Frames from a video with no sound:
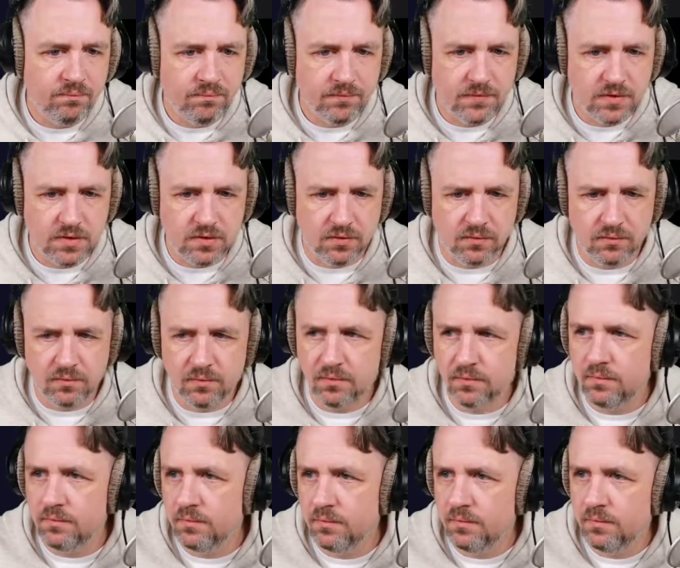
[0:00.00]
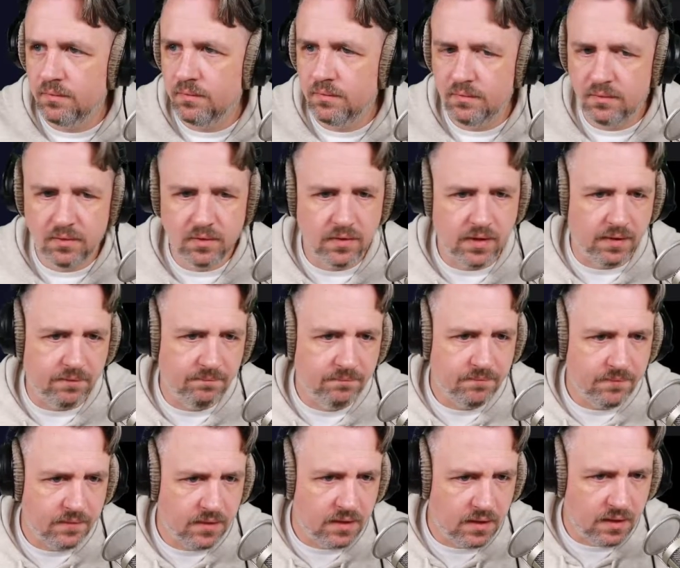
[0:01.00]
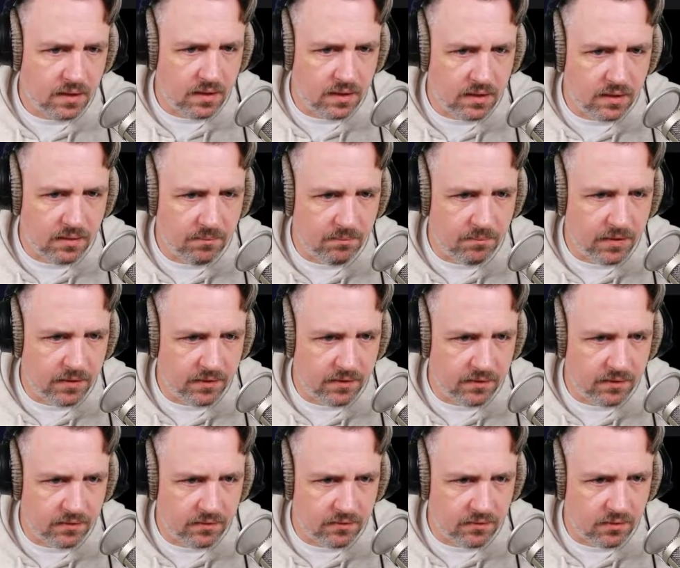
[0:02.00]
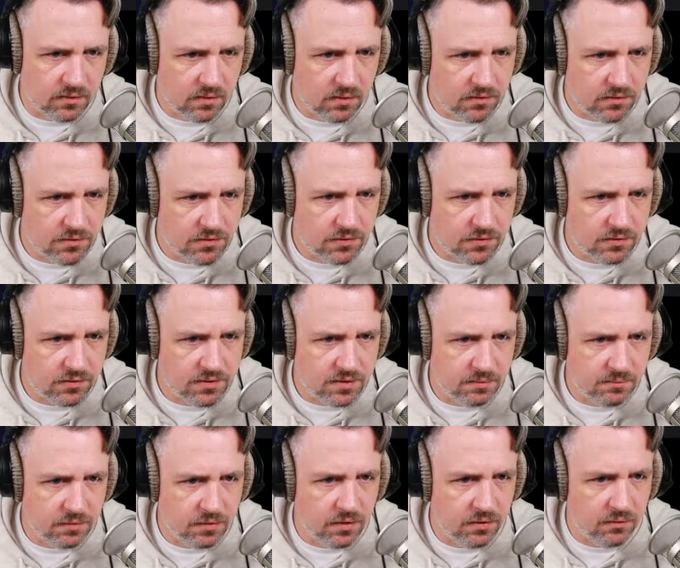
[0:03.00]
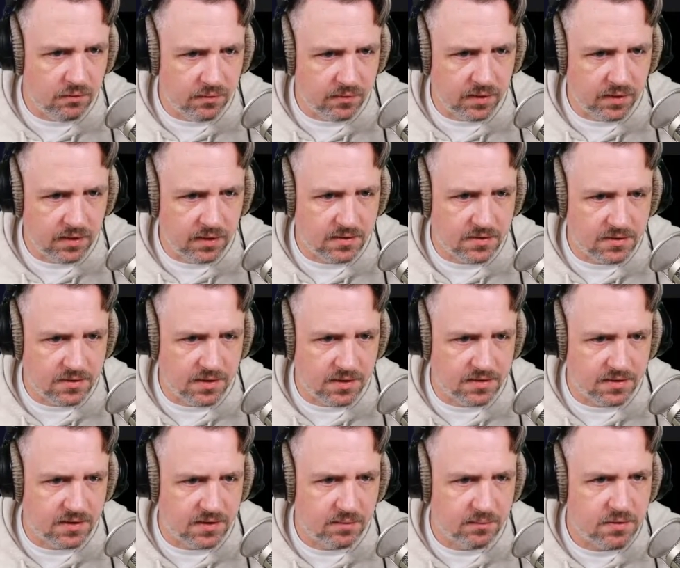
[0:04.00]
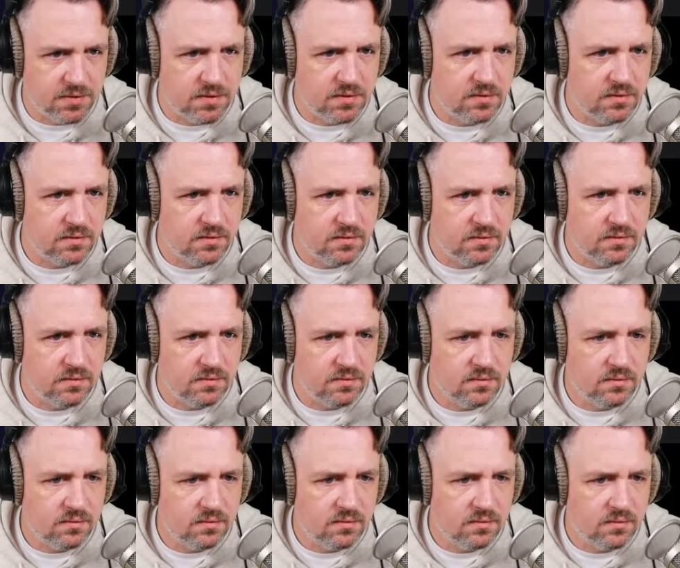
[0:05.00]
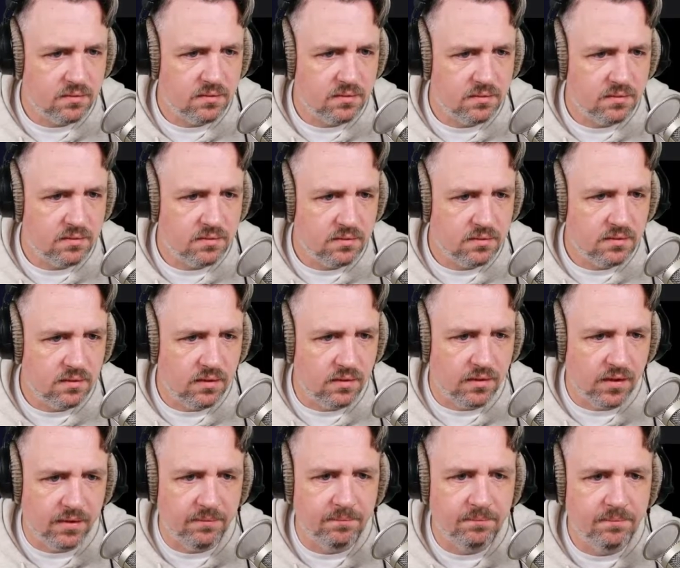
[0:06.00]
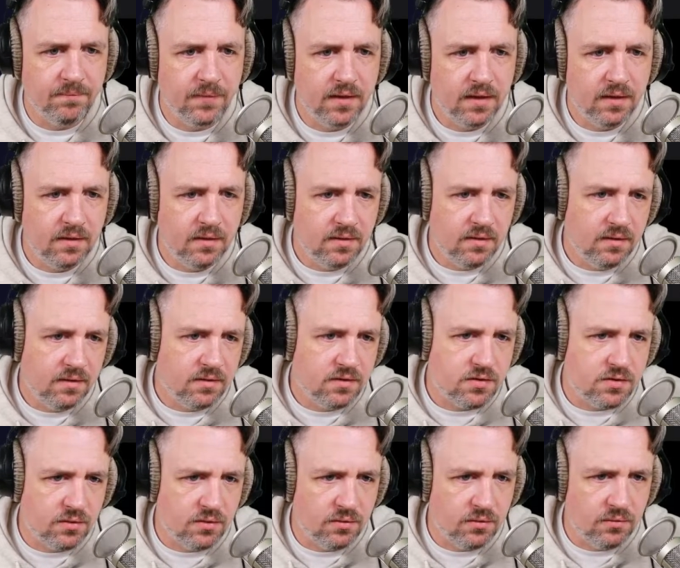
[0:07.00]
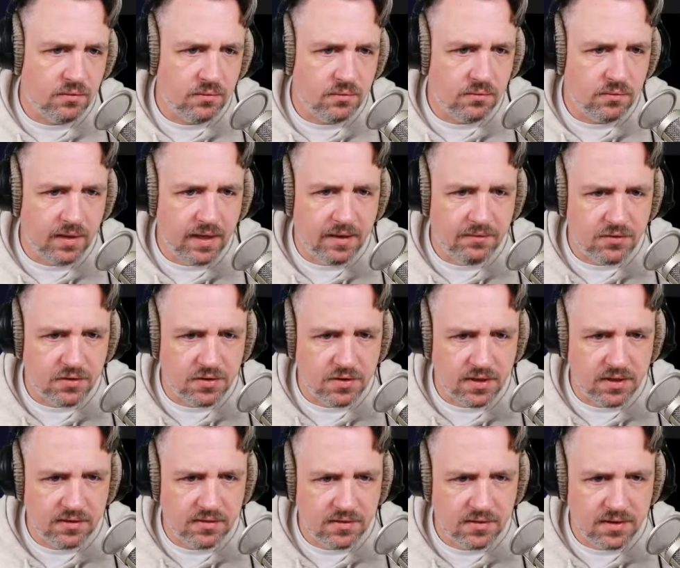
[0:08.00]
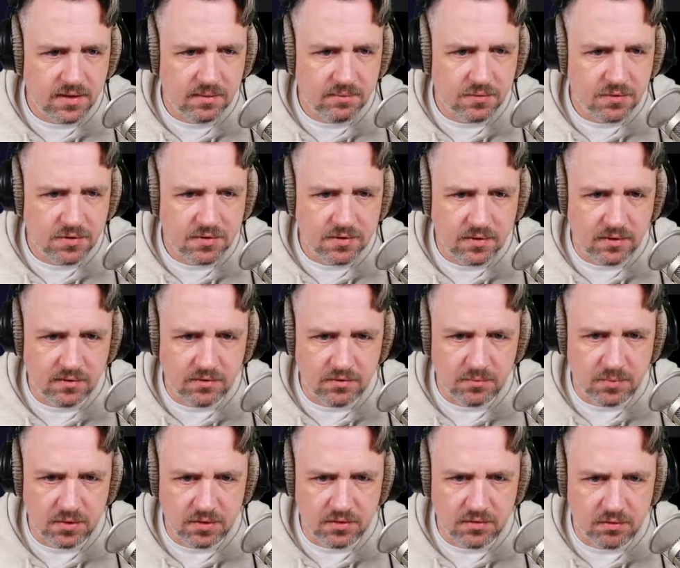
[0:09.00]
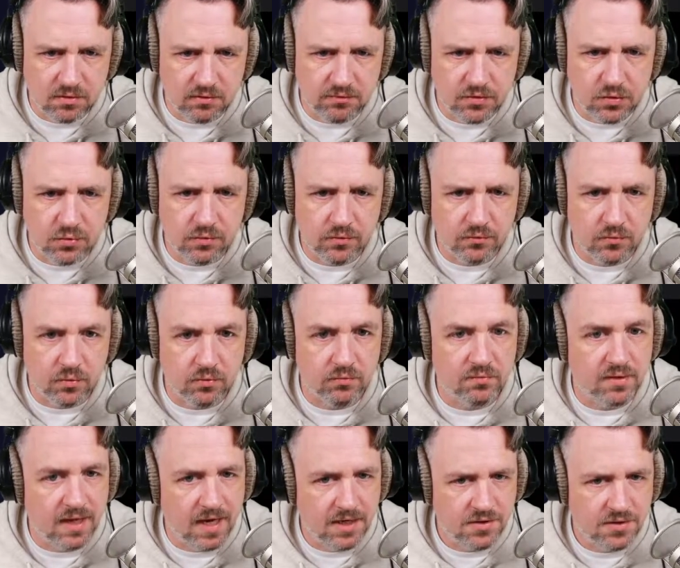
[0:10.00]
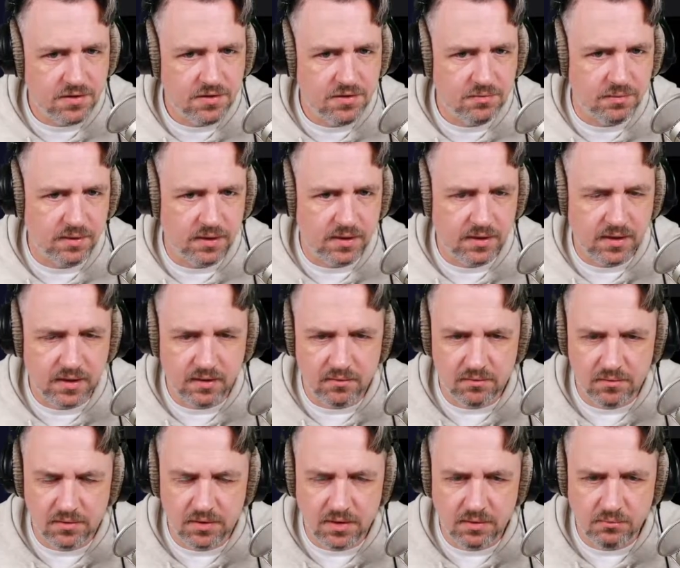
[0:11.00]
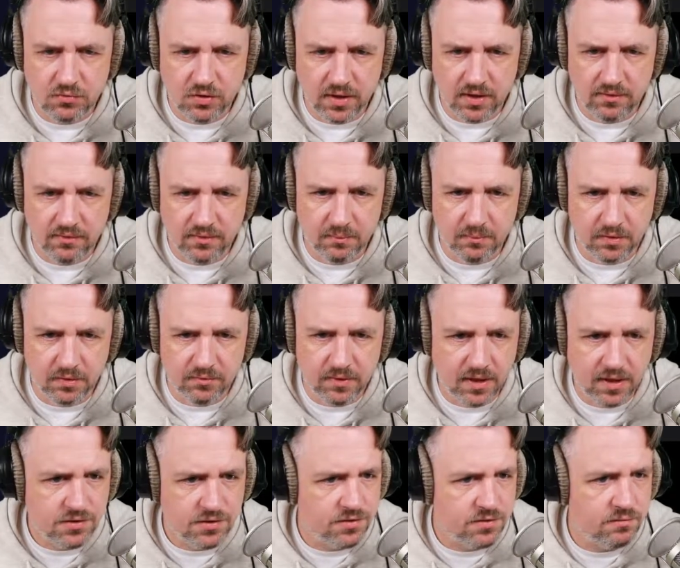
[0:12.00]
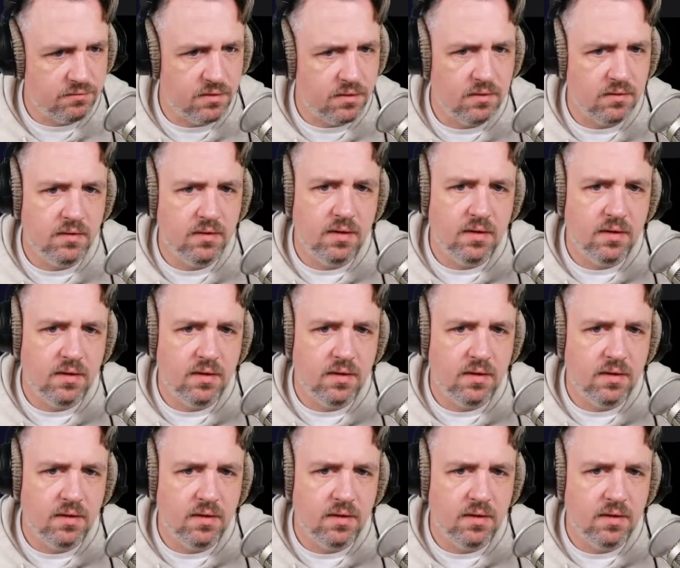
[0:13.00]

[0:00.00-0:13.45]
So, okay, and then there's a larger example. Oh, we've got lots of test steps. Okay, so after 10 steps, there's been a total of 204 flashes, so we need to keep track of how many flashes there are.